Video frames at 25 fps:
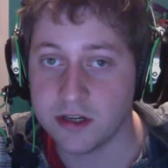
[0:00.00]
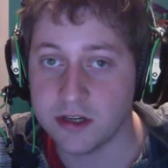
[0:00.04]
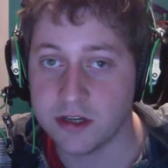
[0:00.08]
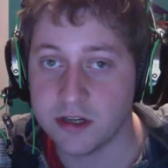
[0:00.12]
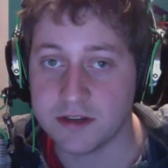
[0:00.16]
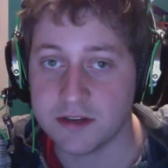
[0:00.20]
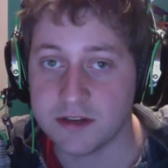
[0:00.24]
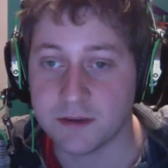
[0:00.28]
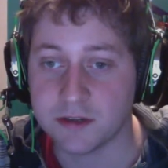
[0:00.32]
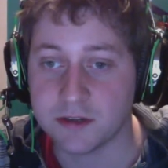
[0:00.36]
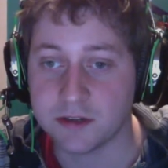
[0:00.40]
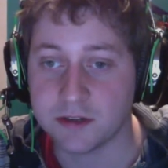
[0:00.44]

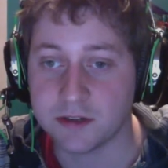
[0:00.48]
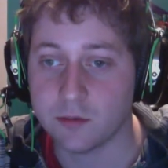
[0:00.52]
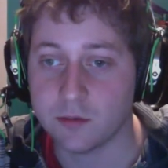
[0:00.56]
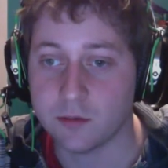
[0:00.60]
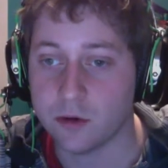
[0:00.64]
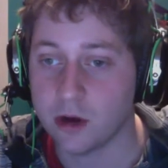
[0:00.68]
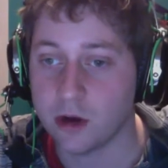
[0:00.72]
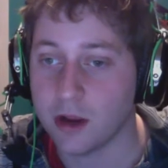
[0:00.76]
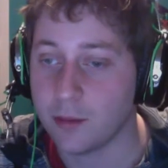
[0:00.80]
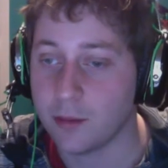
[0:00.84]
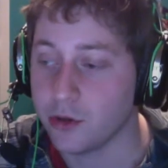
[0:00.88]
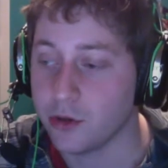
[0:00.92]
especially
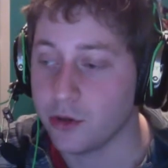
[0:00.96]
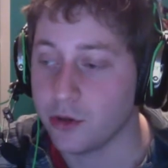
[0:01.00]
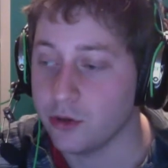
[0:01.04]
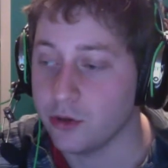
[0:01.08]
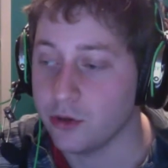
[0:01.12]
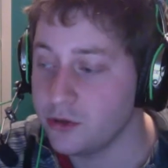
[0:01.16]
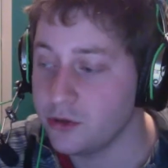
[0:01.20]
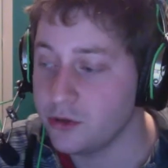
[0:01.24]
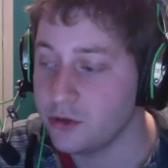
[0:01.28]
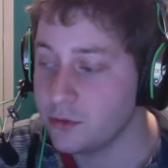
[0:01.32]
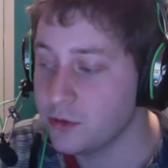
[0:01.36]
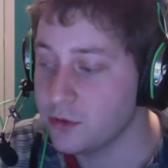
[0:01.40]
Warhammer
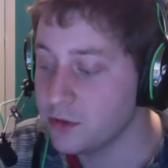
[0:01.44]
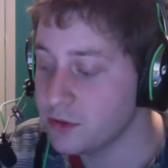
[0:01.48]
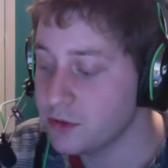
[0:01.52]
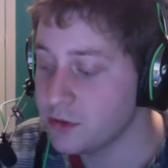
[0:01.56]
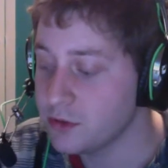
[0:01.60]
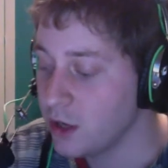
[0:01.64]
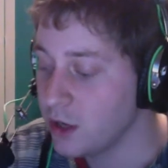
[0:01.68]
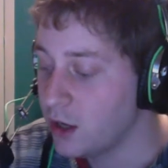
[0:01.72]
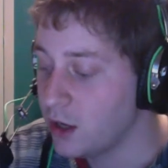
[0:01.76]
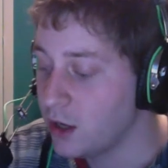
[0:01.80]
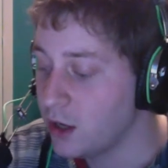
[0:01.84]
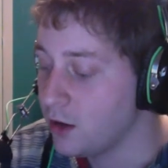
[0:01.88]

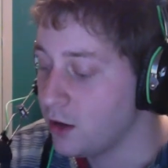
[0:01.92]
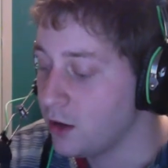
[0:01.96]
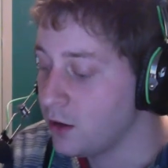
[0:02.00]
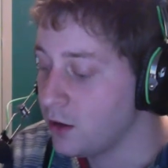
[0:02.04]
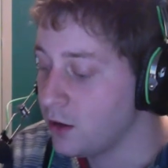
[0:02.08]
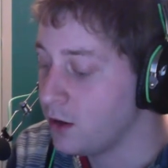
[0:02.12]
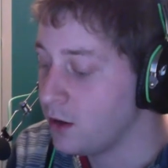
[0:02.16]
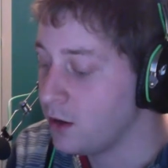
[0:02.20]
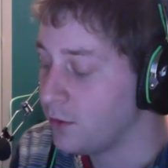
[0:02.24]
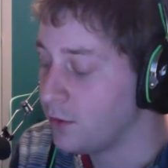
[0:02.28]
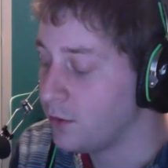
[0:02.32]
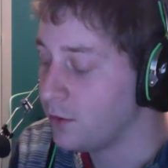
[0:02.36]
YouTubers,
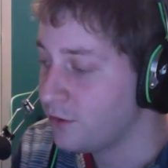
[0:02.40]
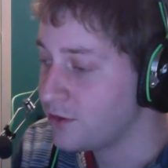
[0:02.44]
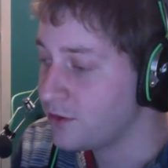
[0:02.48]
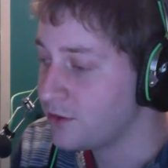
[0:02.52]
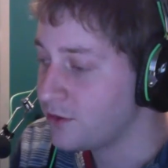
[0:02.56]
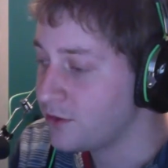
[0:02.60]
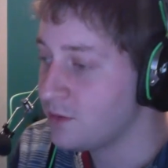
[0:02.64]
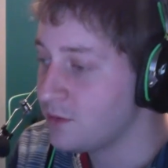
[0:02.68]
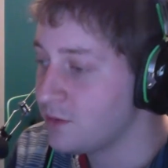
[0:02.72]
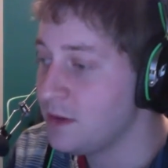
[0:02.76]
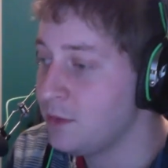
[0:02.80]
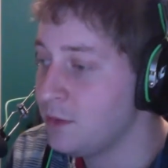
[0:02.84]
for
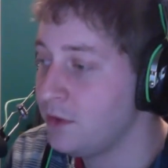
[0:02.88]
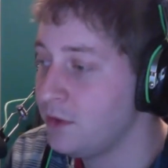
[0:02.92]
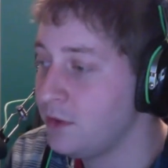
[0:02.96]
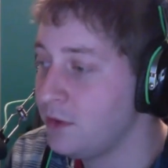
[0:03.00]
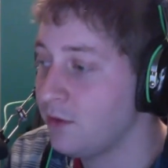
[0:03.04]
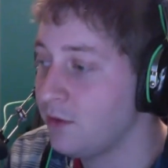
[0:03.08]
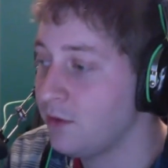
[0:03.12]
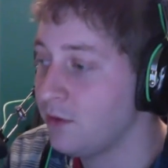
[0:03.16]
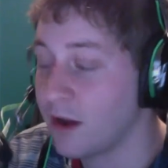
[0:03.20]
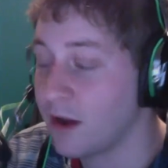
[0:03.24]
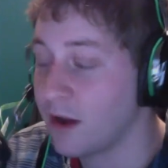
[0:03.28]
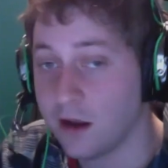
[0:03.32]
some people
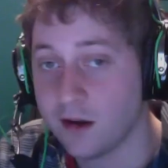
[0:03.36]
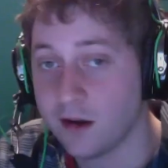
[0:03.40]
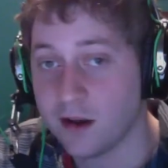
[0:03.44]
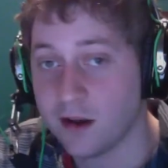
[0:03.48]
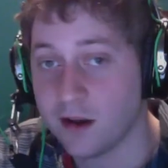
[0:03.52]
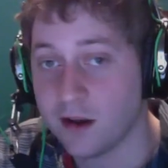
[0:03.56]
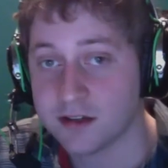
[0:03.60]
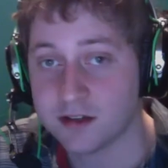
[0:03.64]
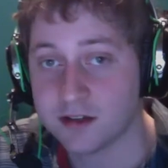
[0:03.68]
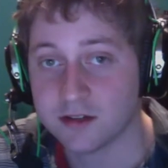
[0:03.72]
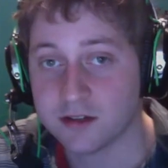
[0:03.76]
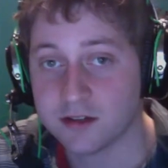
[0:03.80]
that
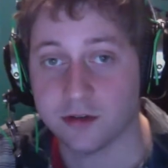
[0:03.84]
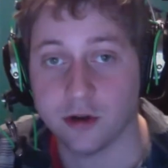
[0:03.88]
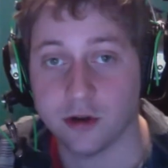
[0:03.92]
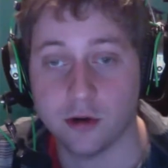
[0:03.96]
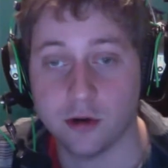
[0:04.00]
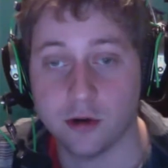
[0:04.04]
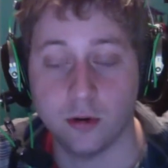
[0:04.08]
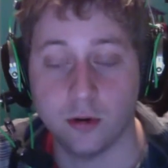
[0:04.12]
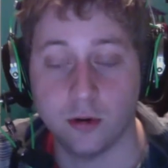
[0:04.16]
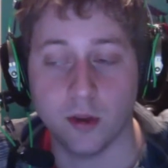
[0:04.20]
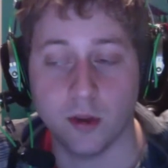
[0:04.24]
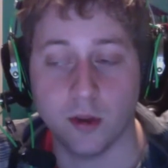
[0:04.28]
recognize us or
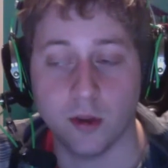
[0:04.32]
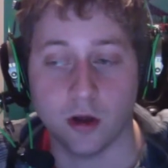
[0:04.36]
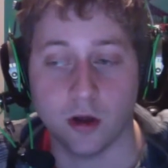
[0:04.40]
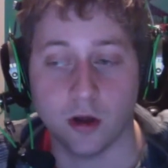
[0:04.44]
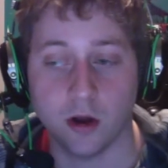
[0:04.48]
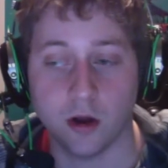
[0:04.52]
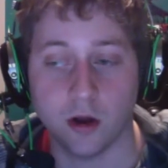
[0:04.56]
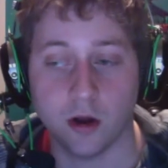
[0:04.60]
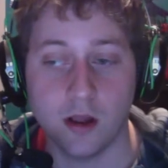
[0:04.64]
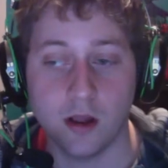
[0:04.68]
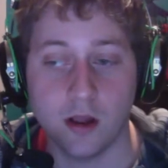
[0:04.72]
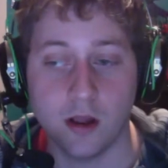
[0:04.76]
know who we
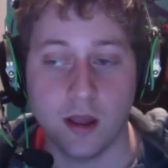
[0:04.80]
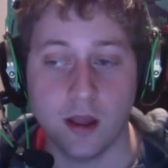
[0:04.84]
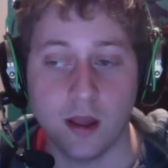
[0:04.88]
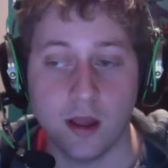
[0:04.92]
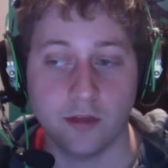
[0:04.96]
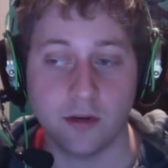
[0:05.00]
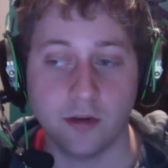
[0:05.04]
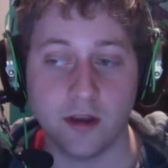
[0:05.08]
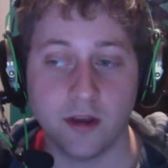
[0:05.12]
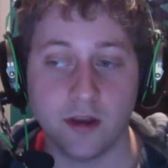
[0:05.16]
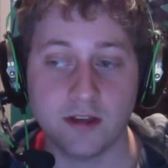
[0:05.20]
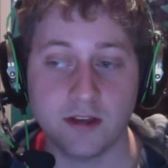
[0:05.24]
are,
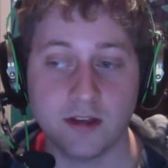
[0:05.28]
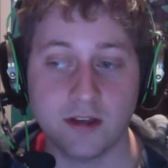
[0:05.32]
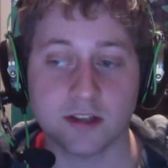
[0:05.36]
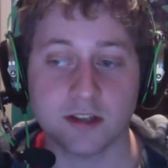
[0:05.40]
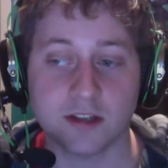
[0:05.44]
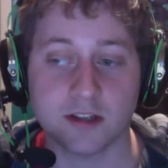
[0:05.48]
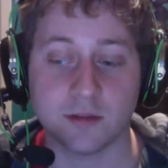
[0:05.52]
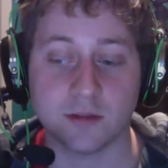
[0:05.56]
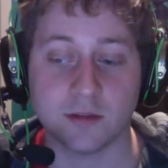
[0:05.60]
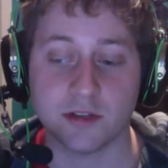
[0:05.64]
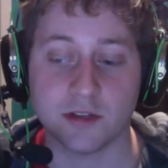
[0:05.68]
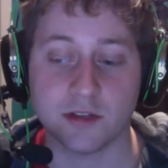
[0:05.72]
there is
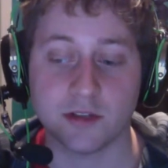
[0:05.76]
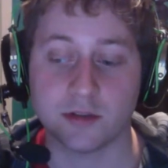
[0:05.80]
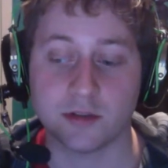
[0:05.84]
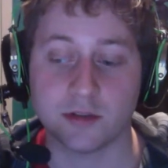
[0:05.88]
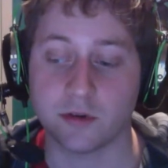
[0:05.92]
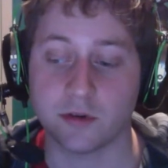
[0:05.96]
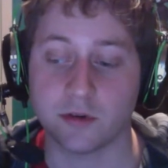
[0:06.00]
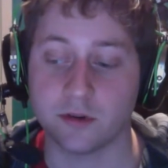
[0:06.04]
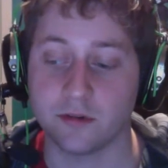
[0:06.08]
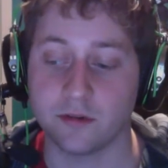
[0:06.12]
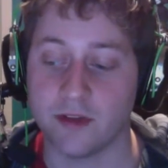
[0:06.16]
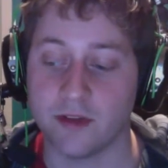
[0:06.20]
some
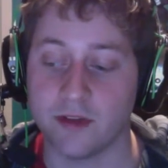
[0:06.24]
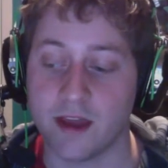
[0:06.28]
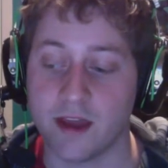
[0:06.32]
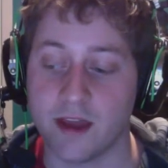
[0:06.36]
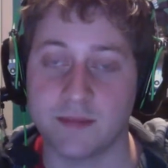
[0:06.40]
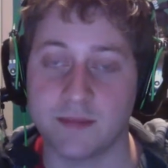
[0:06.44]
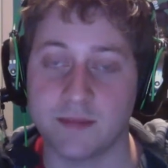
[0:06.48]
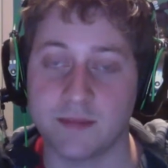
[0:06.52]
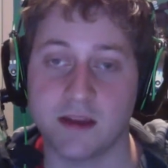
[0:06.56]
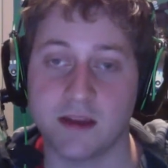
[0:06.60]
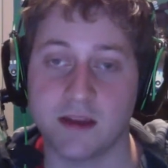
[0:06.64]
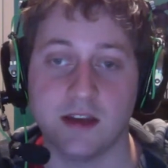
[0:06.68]
sort of
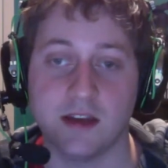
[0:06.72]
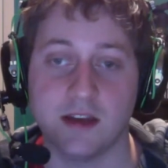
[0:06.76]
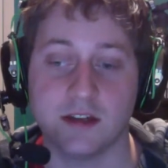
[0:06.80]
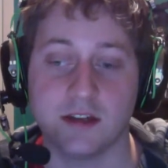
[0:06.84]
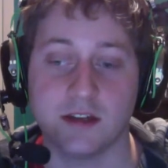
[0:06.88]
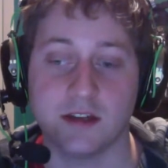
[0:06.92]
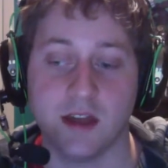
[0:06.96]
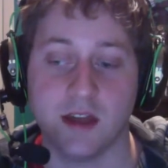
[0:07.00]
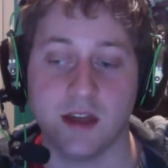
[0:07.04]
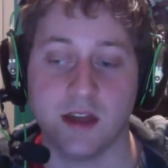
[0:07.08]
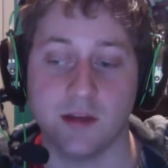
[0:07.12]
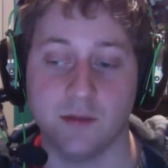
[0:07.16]

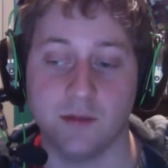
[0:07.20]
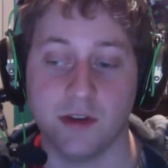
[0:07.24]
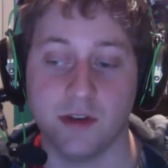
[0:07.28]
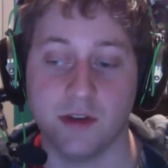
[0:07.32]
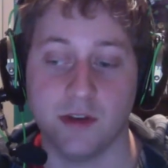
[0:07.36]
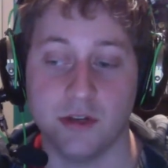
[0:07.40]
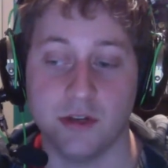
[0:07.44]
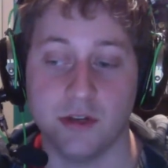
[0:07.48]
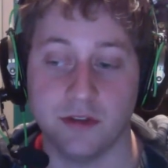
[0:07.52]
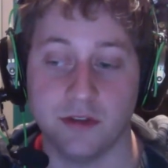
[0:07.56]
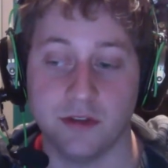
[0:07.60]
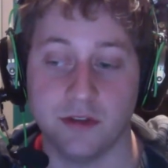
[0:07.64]
expectation that we
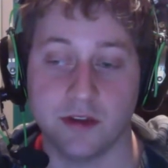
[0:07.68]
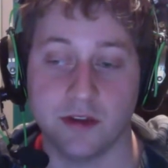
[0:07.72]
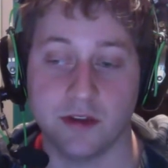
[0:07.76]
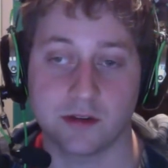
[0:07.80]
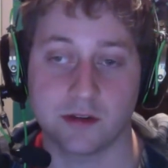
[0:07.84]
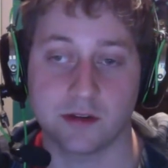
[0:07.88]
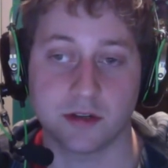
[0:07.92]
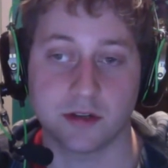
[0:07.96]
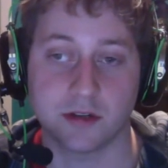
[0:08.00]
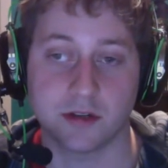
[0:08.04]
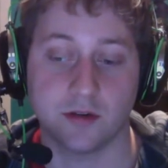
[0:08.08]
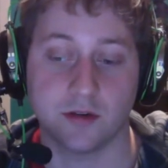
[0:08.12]
do
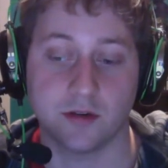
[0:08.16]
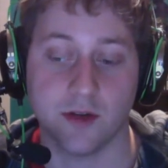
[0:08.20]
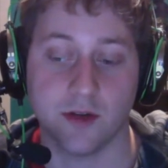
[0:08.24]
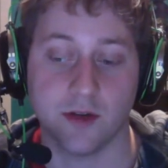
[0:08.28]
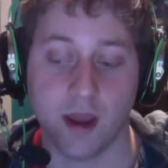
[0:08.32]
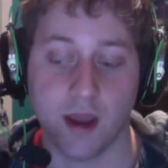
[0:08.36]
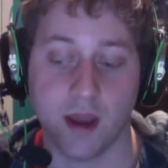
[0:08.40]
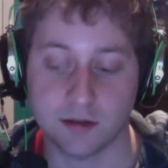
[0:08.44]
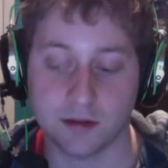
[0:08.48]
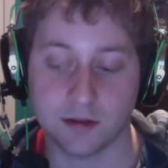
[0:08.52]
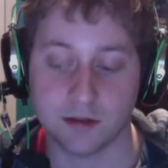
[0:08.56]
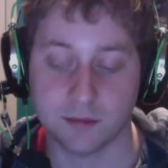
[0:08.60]
things correct.